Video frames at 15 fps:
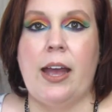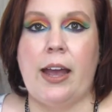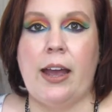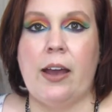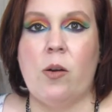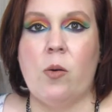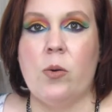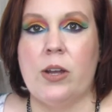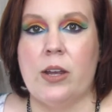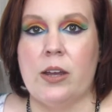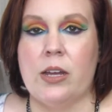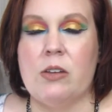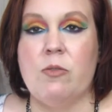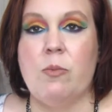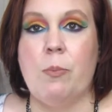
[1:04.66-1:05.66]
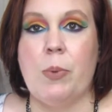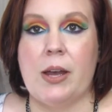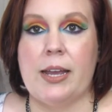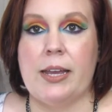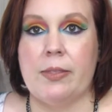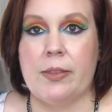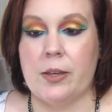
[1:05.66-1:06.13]
out of
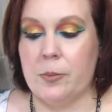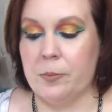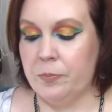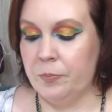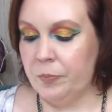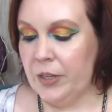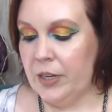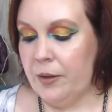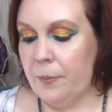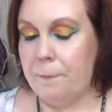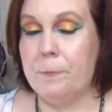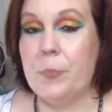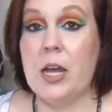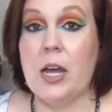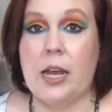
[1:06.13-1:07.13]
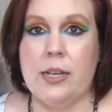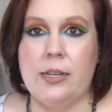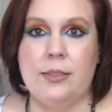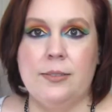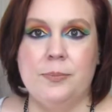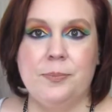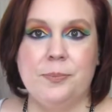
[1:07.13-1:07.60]
buying them.
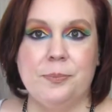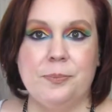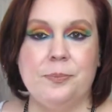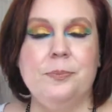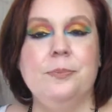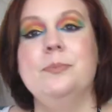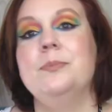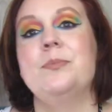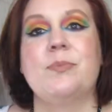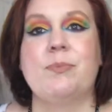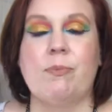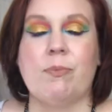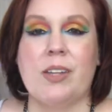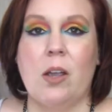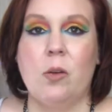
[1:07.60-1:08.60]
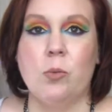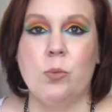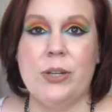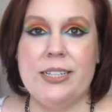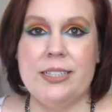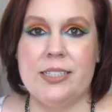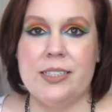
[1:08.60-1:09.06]
But
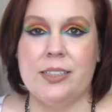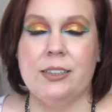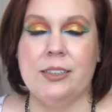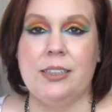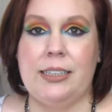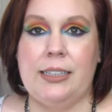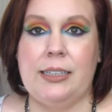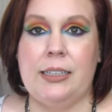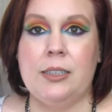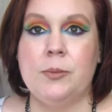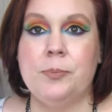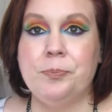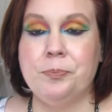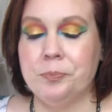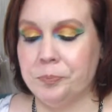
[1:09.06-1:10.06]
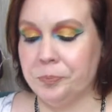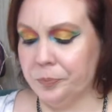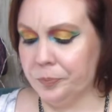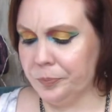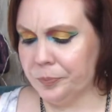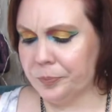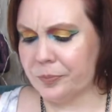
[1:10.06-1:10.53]
recently
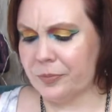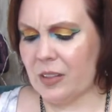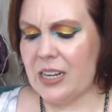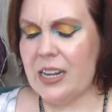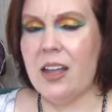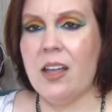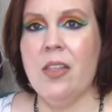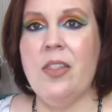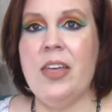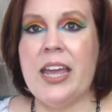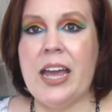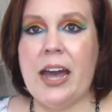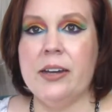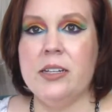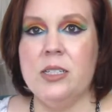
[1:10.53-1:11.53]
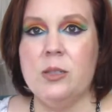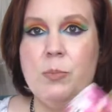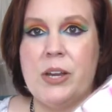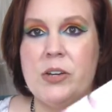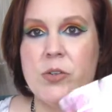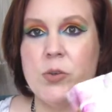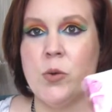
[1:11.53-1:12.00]
they had a
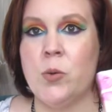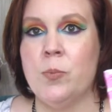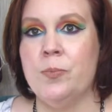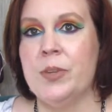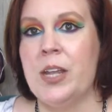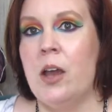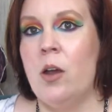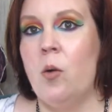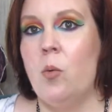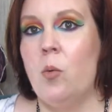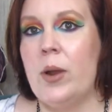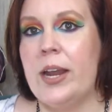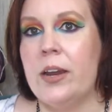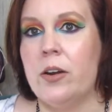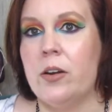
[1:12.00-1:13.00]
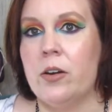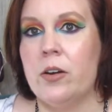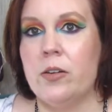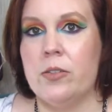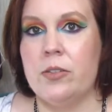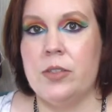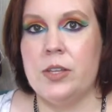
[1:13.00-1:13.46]
special
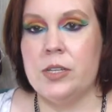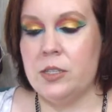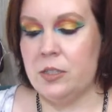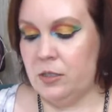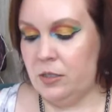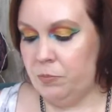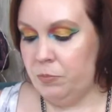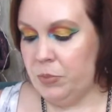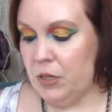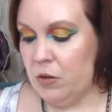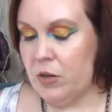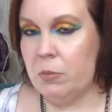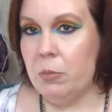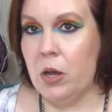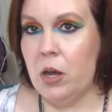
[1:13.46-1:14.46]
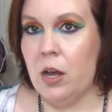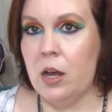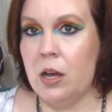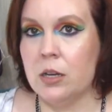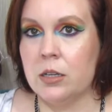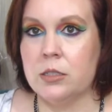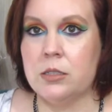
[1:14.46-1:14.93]
where this beauty
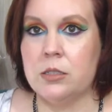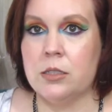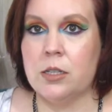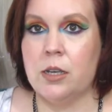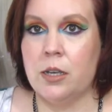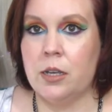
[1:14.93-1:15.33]
box,